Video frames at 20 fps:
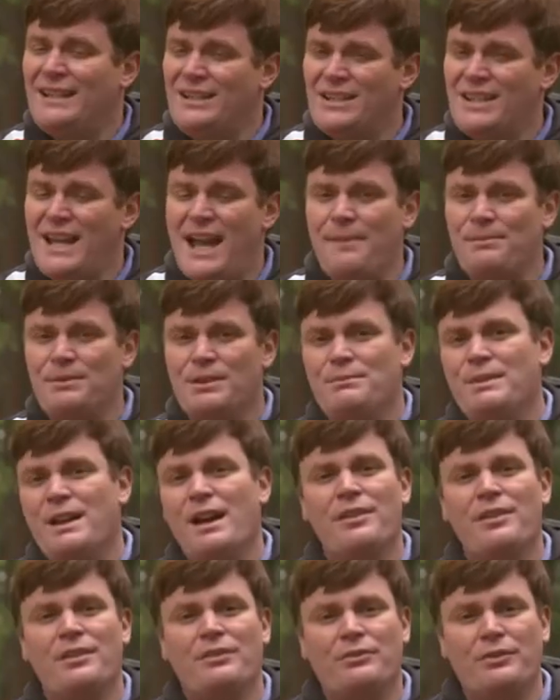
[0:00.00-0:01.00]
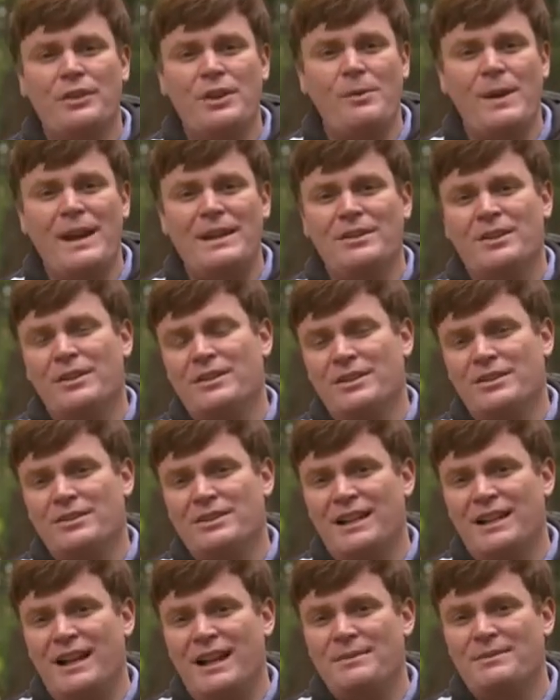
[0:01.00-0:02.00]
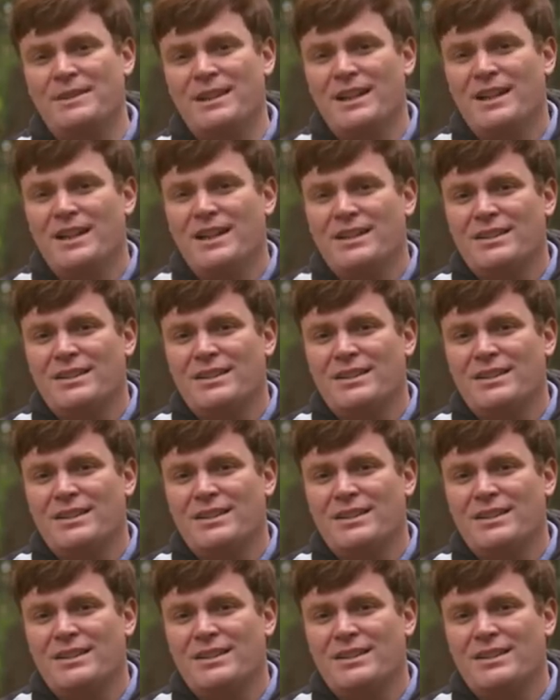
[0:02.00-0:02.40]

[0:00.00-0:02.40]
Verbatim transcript: I just happen to be on the freeway during those times.